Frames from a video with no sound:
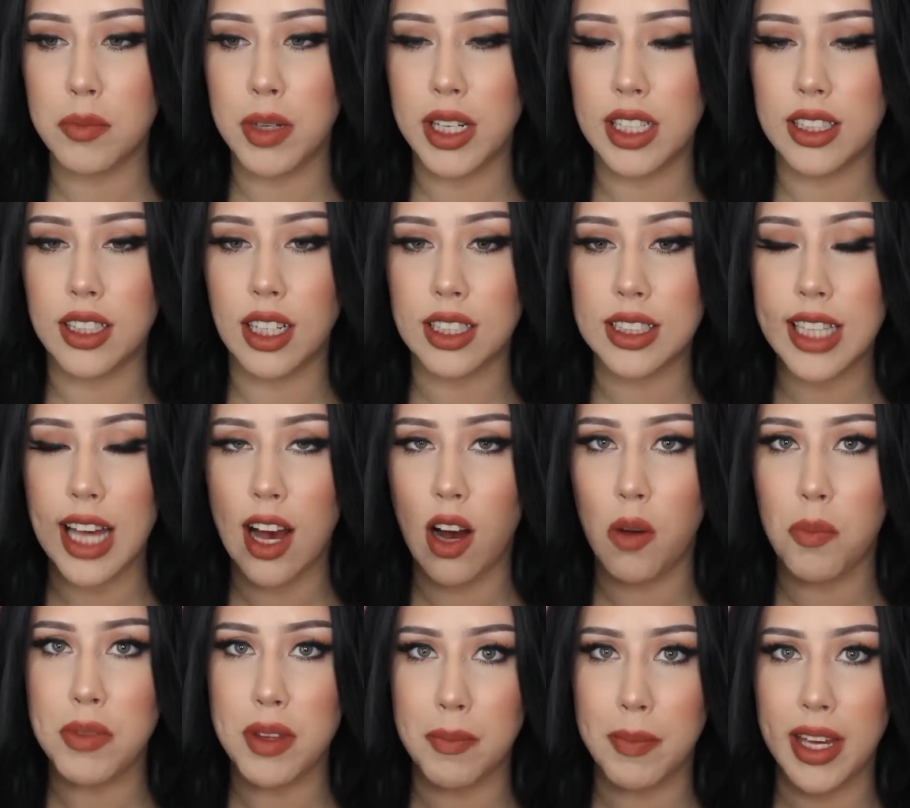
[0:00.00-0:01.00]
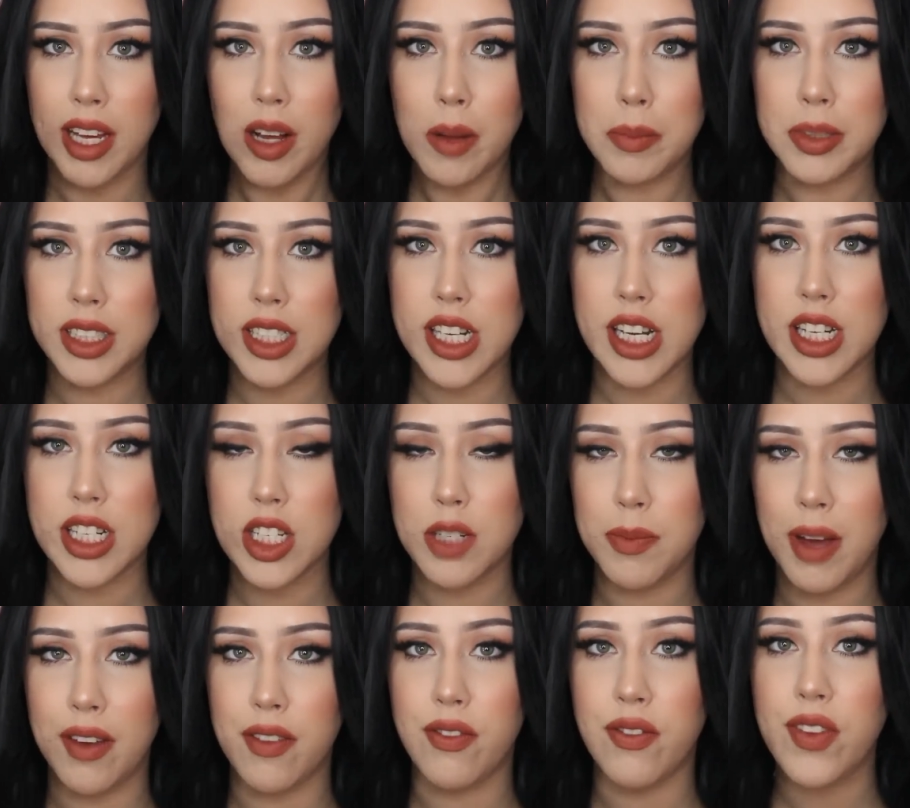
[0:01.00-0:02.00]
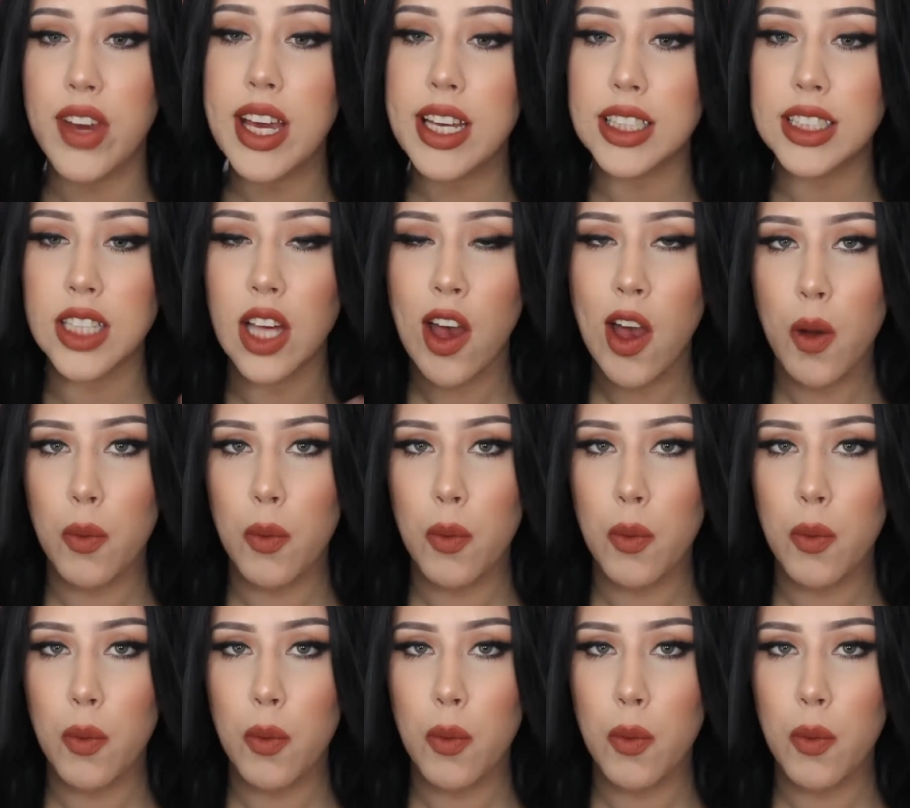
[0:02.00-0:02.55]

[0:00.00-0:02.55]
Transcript: but it does help the makeup stick to my face,